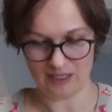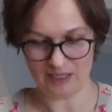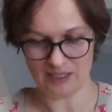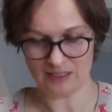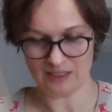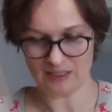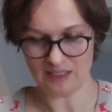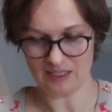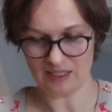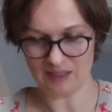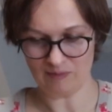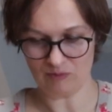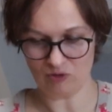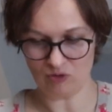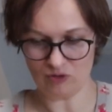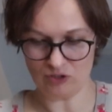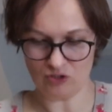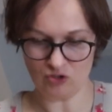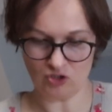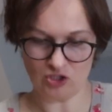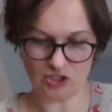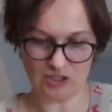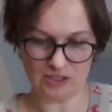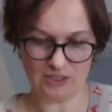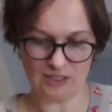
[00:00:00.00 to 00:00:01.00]
and then I'm going
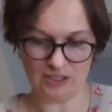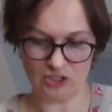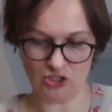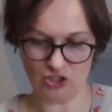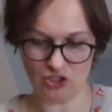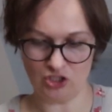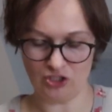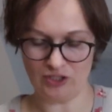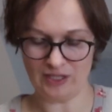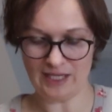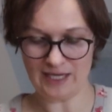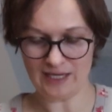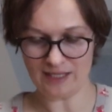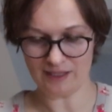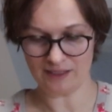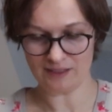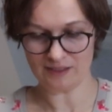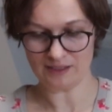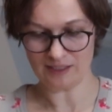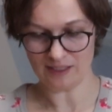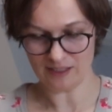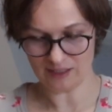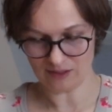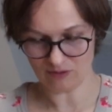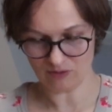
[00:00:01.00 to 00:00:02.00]
to stitch that
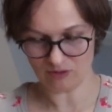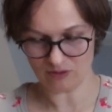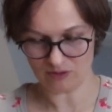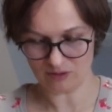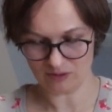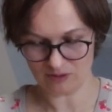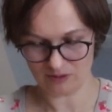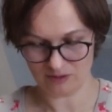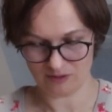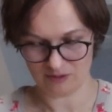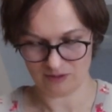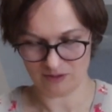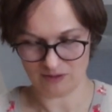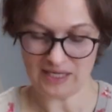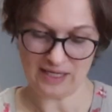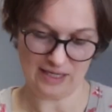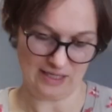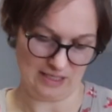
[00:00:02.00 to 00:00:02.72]
down by